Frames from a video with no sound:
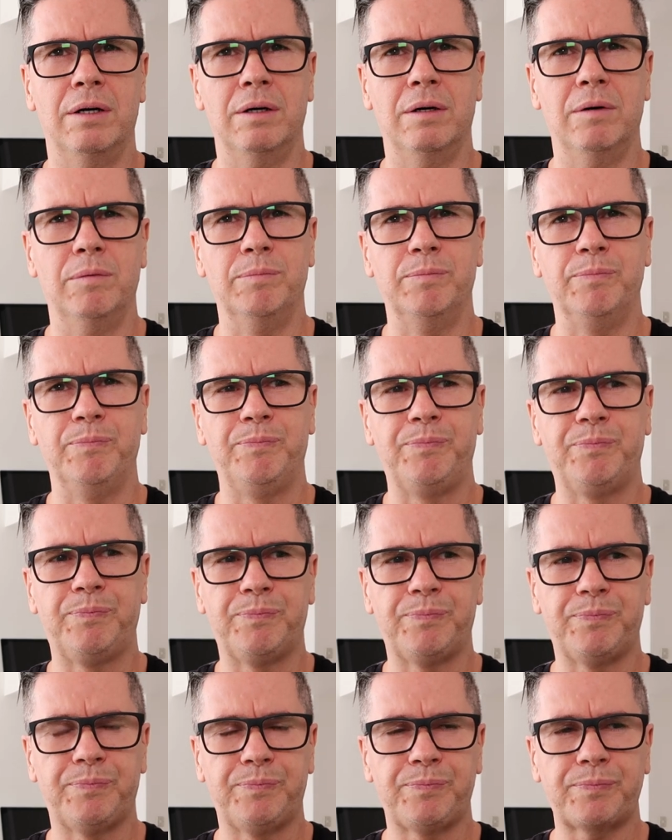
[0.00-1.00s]

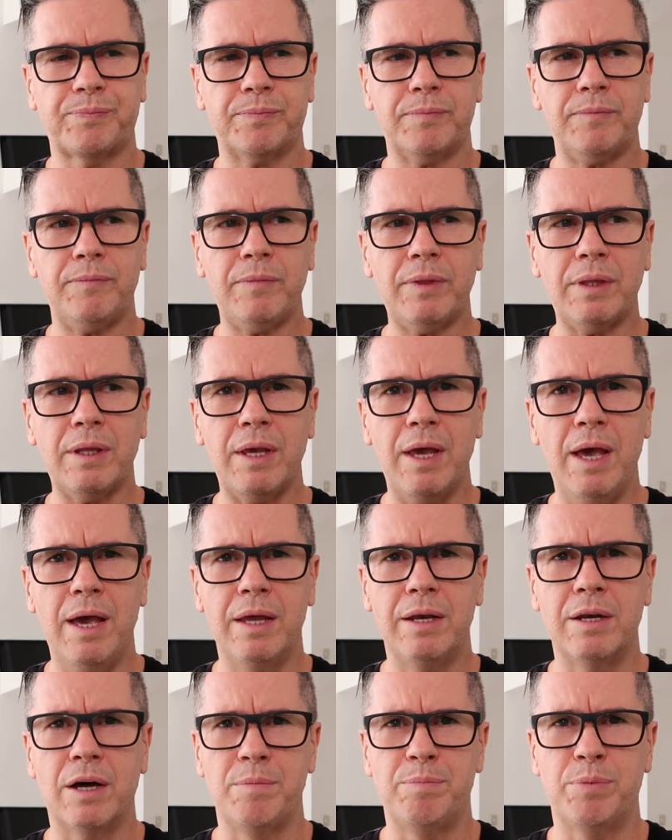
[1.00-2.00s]

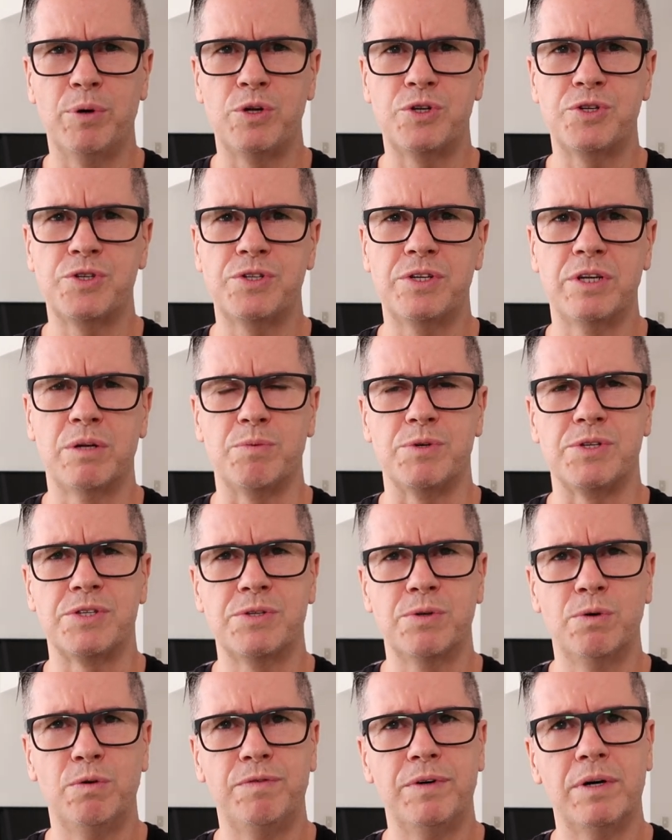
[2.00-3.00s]
And I purchased it. It was
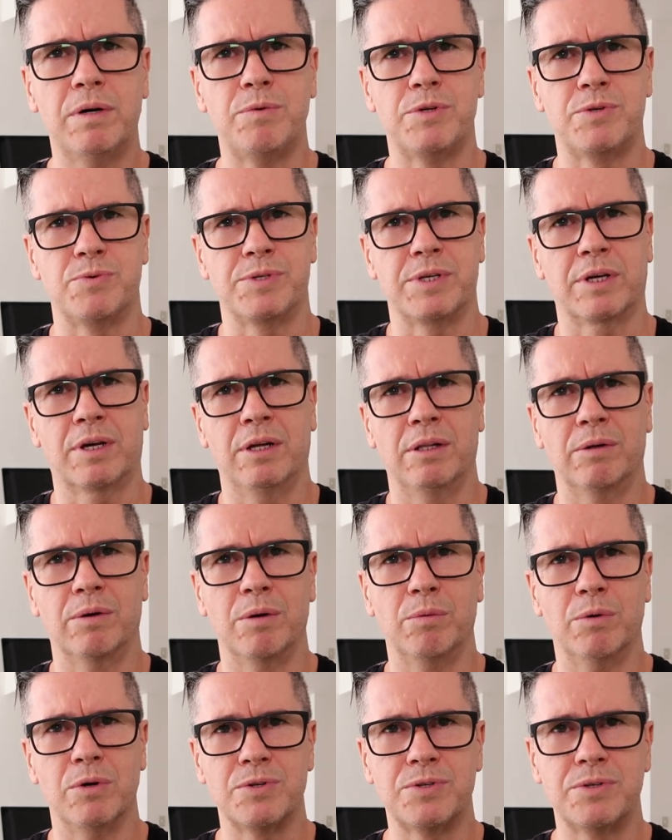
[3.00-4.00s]
silver, which was the color I
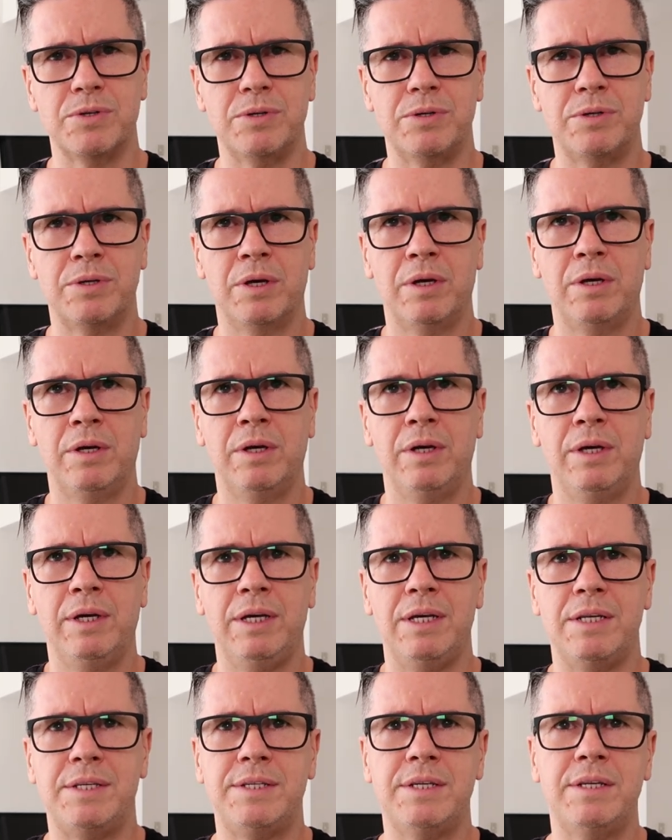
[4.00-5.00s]
wanted.
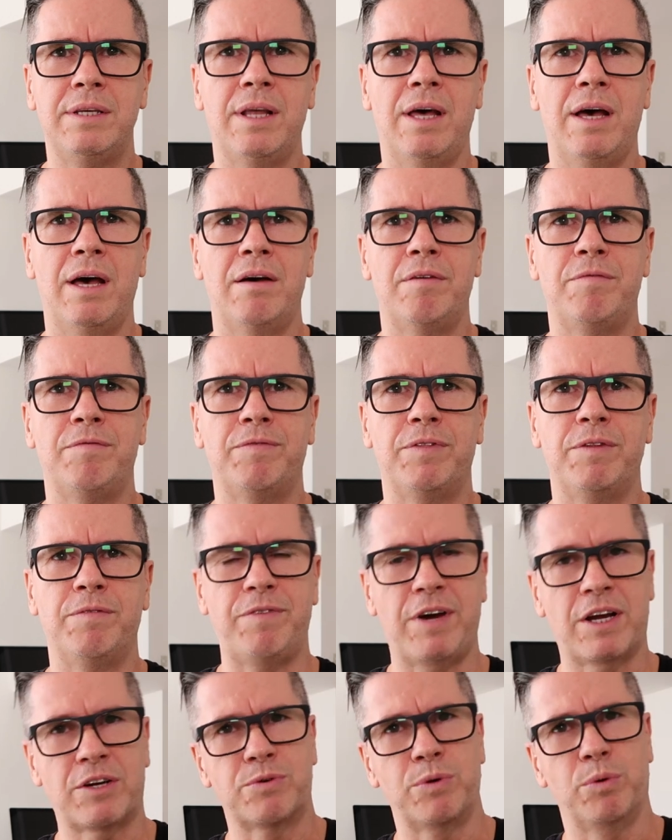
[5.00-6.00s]
It didn't have the
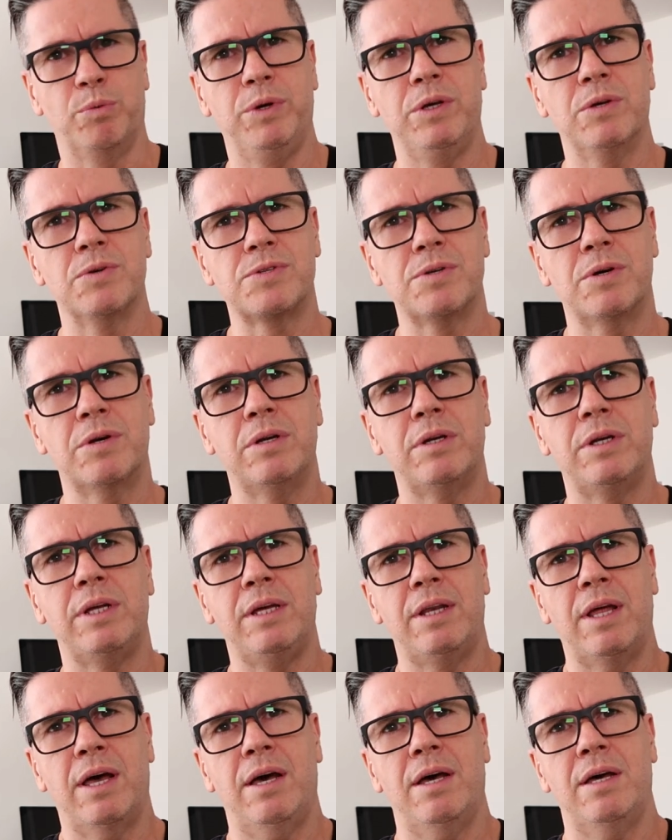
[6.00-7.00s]
factory wheels on it.
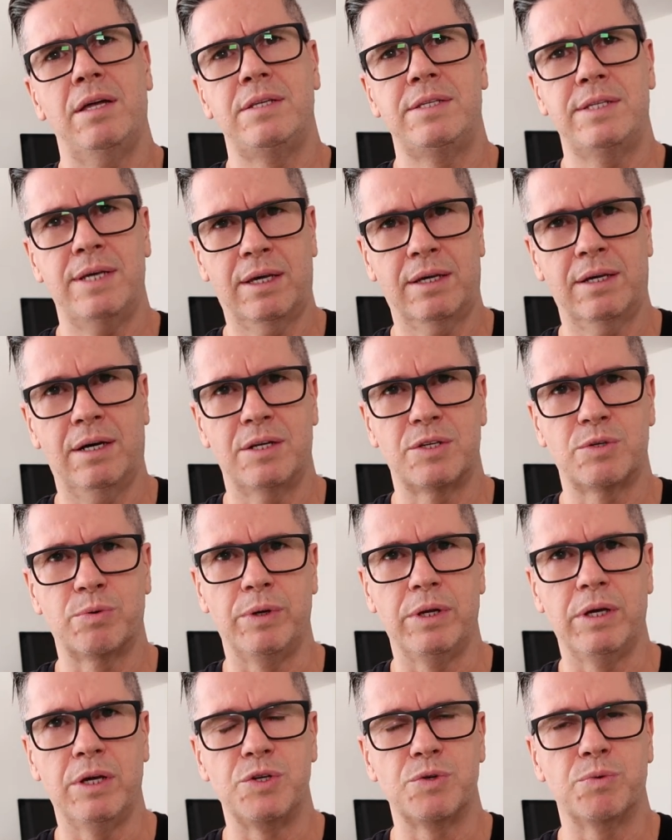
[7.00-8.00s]
It had TechArt
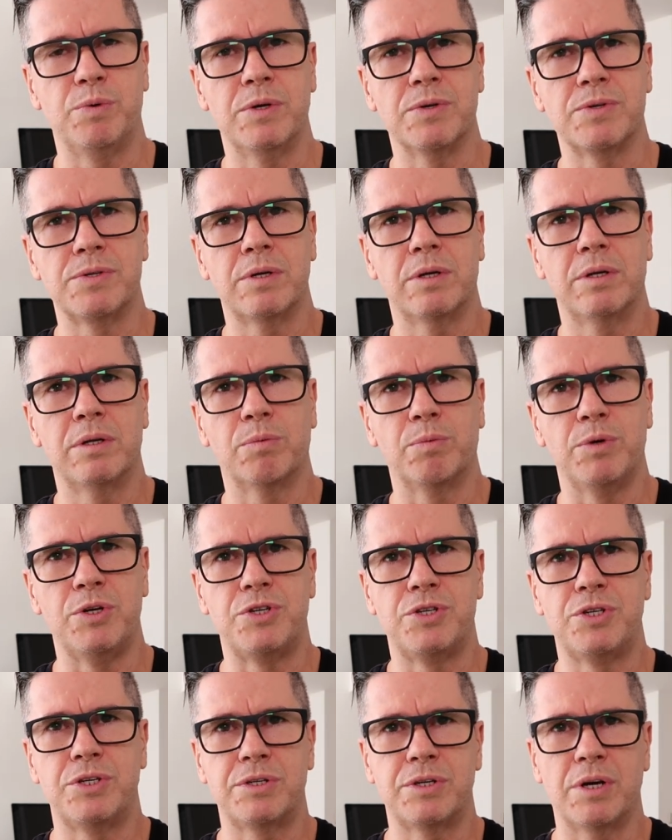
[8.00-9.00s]
20-inch wheels on it,
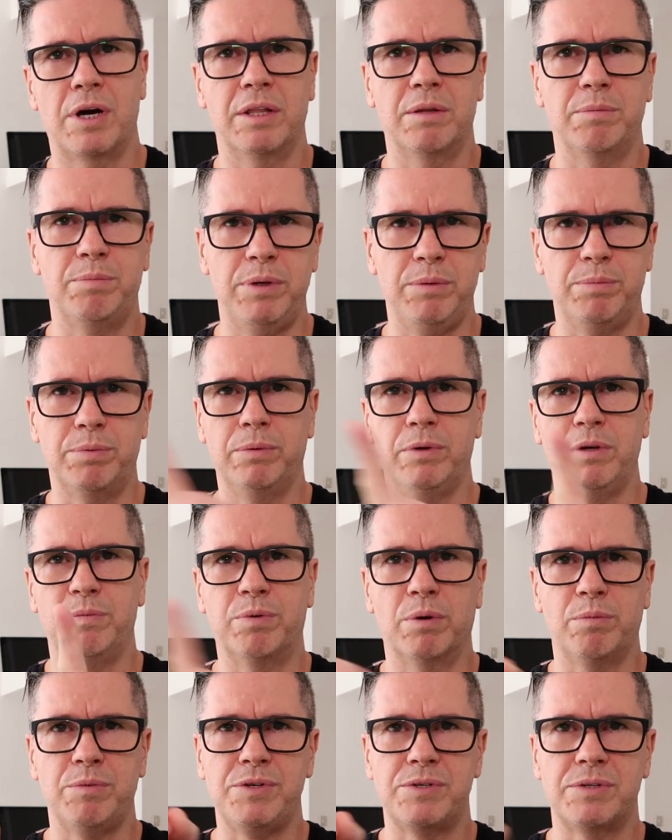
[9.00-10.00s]
which other people, you
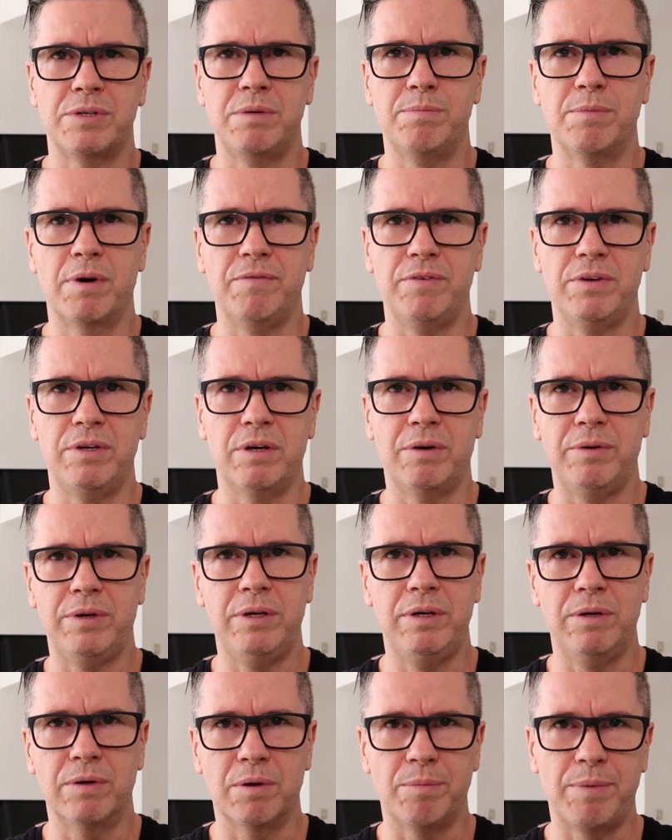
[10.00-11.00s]
probably see my video
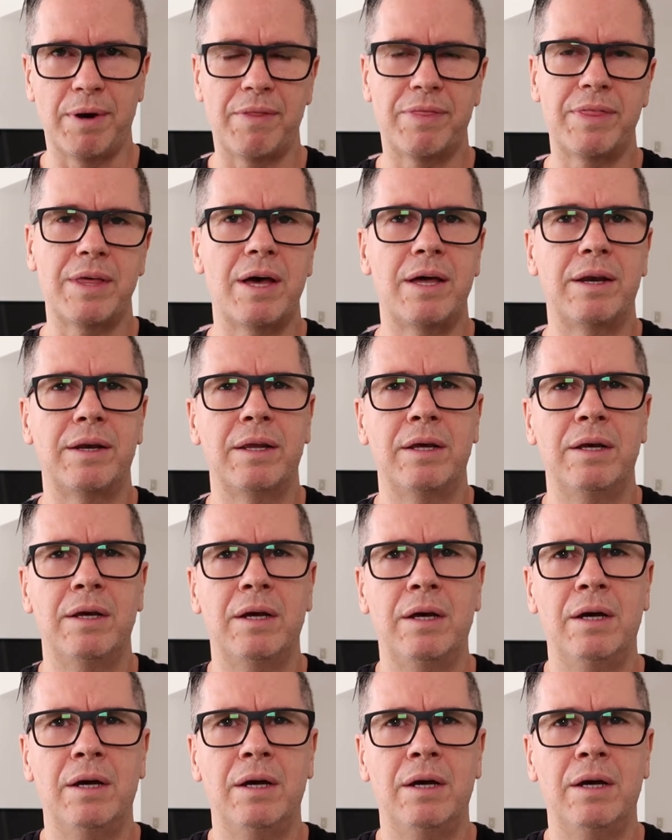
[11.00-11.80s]
here about that.